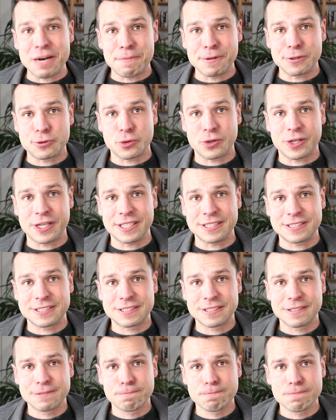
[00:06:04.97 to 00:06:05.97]
to kids.
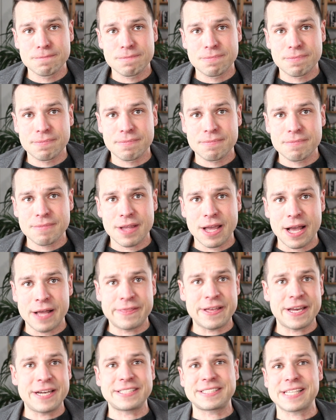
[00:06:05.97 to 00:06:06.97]
And
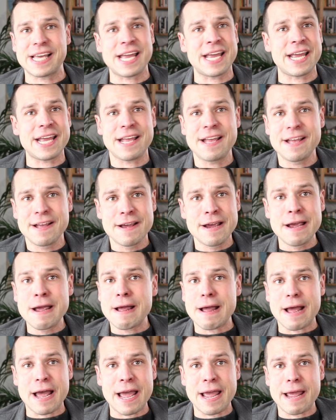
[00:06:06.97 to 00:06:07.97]
that is a
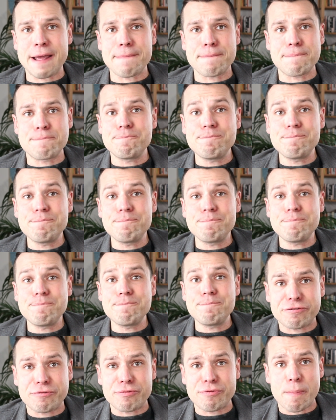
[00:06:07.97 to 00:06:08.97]

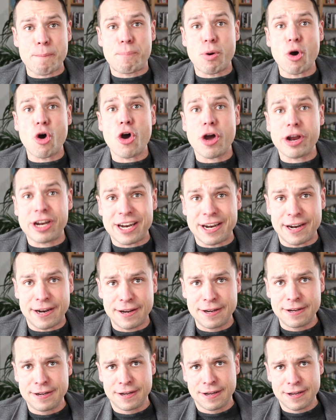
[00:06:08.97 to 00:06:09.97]
massive burden
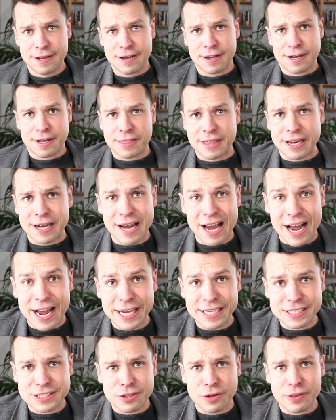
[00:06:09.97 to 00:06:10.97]
that
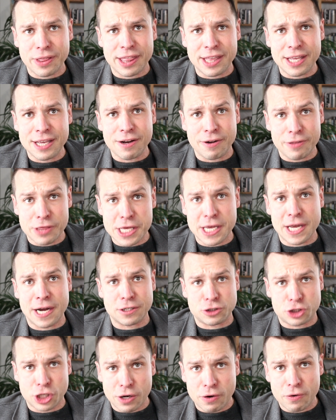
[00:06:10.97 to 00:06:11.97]
lies on the young
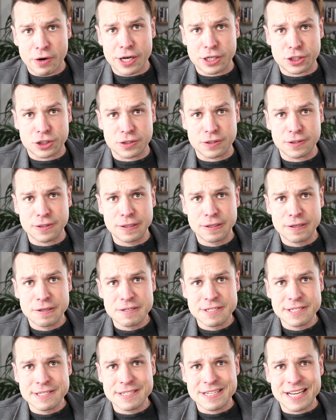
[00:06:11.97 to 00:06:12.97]
generation.
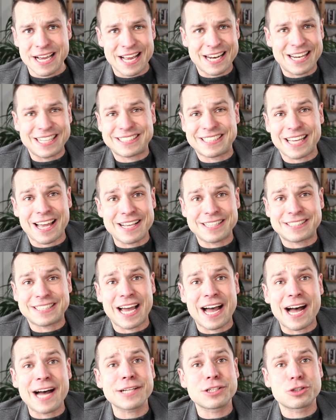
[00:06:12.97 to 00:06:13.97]
And it's
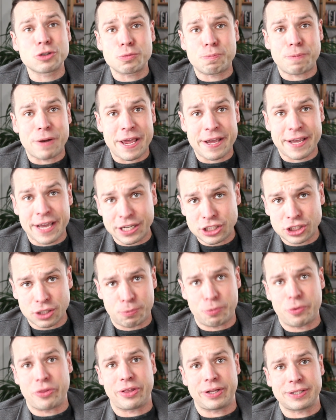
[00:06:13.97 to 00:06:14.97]
hard to play catch up
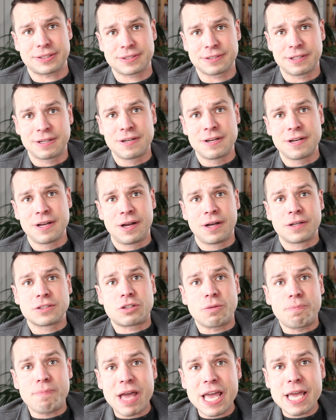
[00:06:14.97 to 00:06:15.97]
with this. So
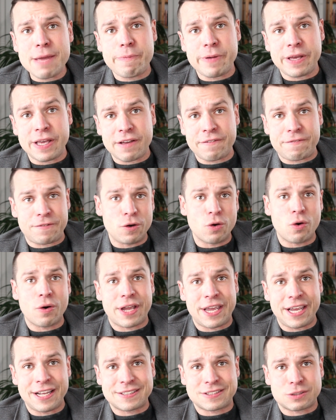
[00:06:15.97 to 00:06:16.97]
maybe if your
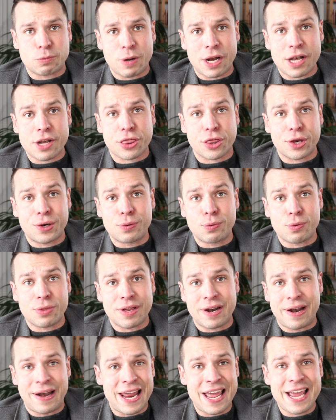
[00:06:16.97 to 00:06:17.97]
kids went through the
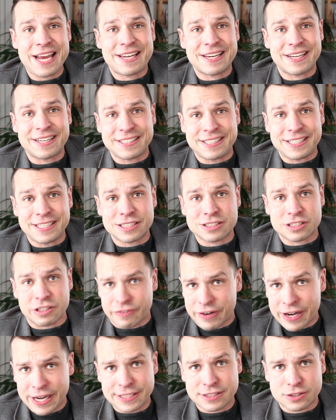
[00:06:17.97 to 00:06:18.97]
later years of
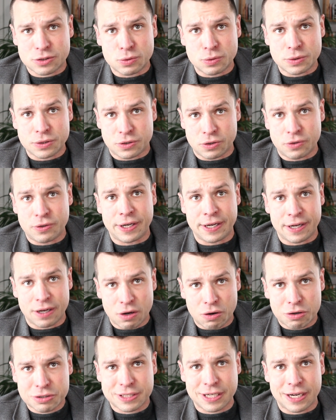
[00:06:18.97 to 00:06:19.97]
high school during
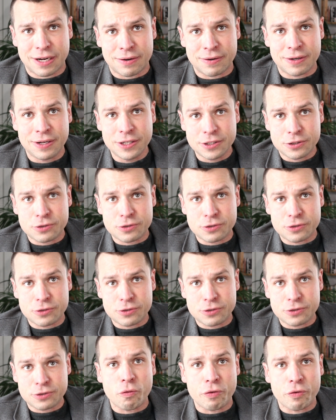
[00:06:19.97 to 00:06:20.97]
lockdown, during
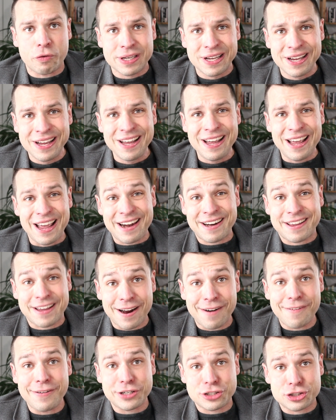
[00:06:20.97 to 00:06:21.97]
COVID,
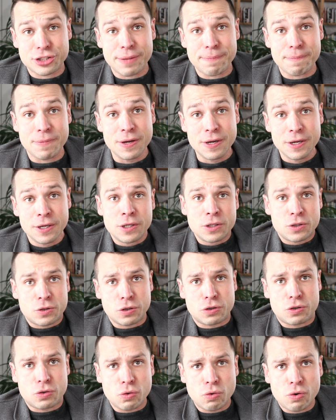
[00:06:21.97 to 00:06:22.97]
encourage them to
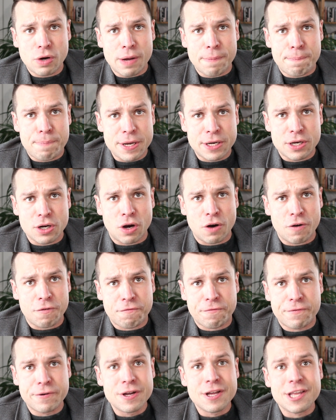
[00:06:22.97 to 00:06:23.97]
do a bit
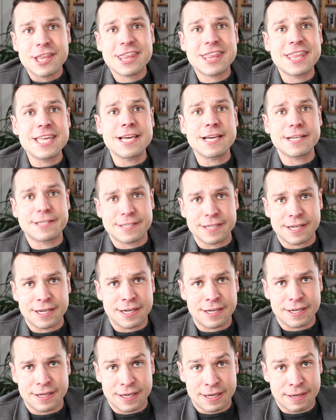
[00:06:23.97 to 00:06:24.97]
of
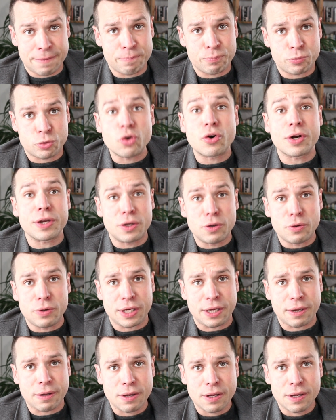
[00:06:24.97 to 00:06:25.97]
theater during
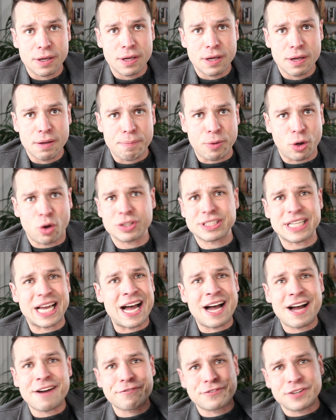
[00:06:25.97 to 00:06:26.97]
uni. Because
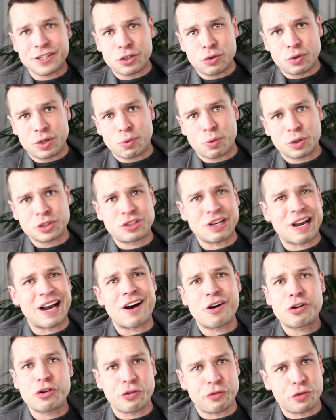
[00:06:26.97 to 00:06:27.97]
after uni, once you're
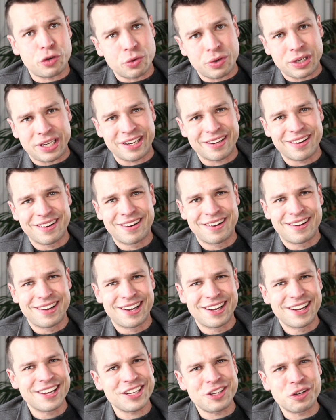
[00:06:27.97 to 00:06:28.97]
out of uni,
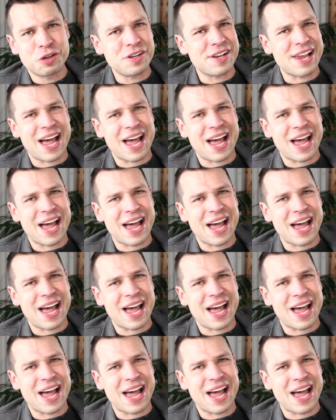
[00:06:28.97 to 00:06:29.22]
you'll